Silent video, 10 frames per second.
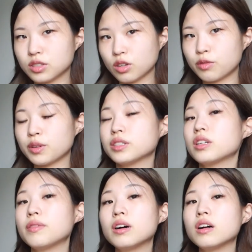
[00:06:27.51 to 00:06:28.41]
So
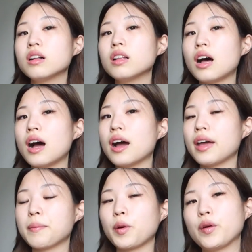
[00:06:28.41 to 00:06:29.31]
first of all, I
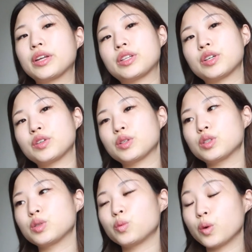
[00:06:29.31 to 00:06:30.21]
am going to
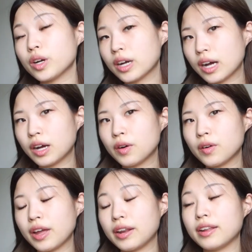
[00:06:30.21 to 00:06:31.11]
work
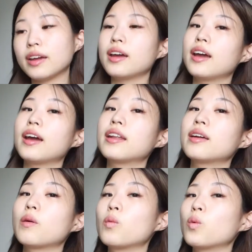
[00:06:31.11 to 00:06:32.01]
out and
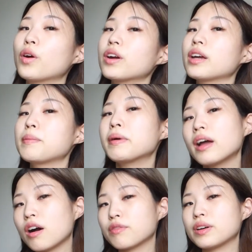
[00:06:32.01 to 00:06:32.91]
then work in my
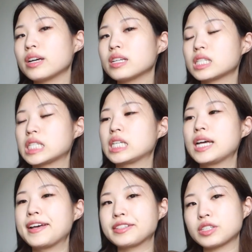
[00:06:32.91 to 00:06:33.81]
office.
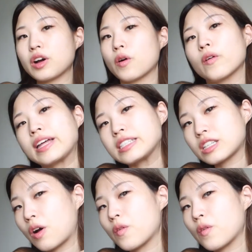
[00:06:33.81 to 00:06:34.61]
So let's go.